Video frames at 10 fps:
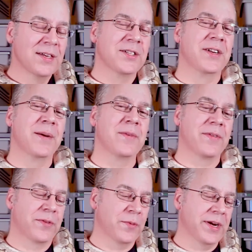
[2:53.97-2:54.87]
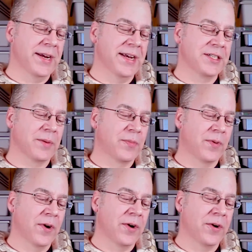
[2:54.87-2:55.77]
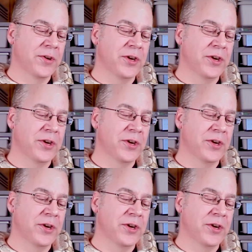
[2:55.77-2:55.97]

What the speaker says: So number three is a pro.